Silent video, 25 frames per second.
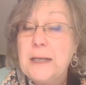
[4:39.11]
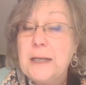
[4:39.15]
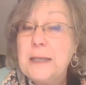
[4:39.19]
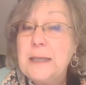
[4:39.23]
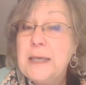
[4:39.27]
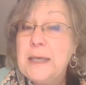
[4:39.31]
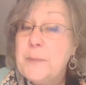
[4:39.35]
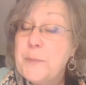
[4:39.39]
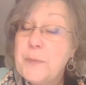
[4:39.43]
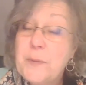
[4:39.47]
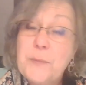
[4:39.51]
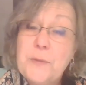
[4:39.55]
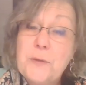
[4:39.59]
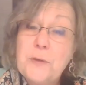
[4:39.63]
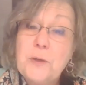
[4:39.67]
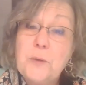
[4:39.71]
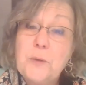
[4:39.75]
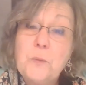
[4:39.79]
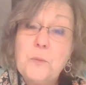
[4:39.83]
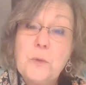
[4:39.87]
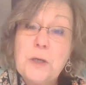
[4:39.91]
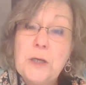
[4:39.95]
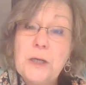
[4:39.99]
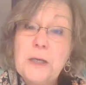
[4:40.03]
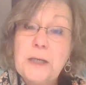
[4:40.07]
Keep up the
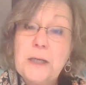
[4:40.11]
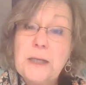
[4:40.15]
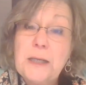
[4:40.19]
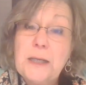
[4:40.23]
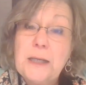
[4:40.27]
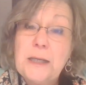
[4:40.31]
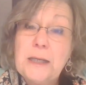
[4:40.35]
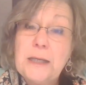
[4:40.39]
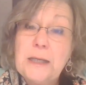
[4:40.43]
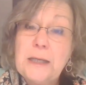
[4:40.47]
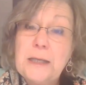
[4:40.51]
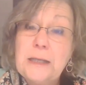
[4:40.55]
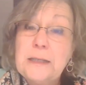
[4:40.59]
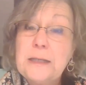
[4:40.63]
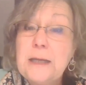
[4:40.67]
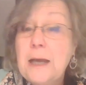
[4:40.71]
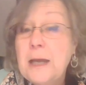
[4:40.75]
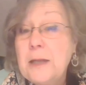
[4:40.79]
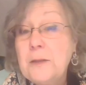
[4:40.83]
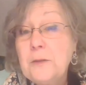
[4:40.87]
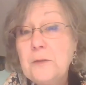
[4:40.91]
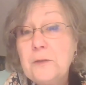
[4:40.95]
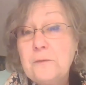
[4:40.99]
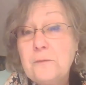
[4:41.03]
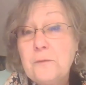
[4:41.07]
good work, and
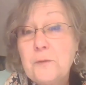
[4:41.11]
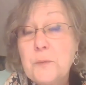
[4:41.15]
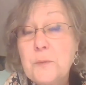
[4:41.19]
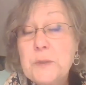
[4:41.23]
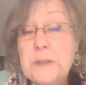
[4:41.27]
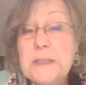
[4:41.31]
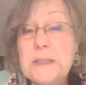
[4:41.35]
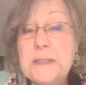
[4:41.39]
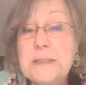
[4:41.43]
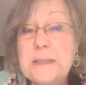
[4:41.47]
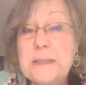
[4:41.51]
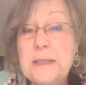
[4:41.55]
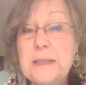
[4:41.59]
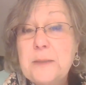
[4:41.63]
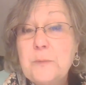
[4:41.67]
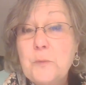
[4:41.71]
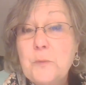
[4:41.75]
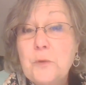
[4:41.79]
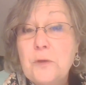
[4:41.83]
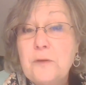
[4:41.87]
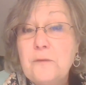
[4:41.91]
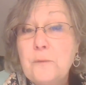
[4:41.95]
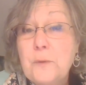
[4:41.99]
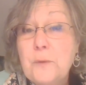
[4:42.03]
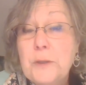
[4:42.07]
I look forward to seeing
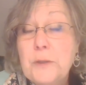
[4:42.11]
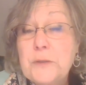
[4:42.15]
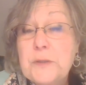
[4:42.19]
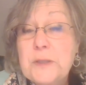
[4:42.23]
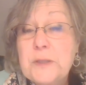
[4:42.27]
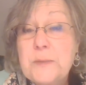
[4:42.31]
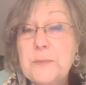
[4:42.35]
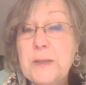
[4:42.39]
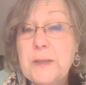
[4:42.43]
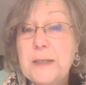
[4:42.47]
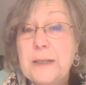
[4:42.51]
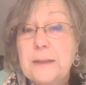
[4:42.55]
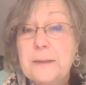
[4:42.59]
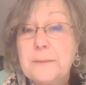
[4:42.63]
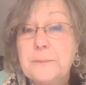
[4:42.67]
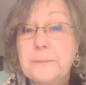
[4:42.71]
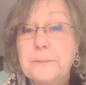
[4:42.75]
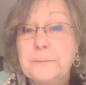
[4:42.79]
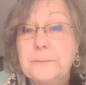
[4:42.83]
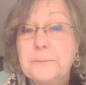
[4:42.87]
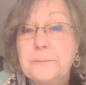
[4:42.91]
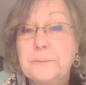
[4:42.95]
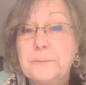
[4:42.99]
more of what you're submitting.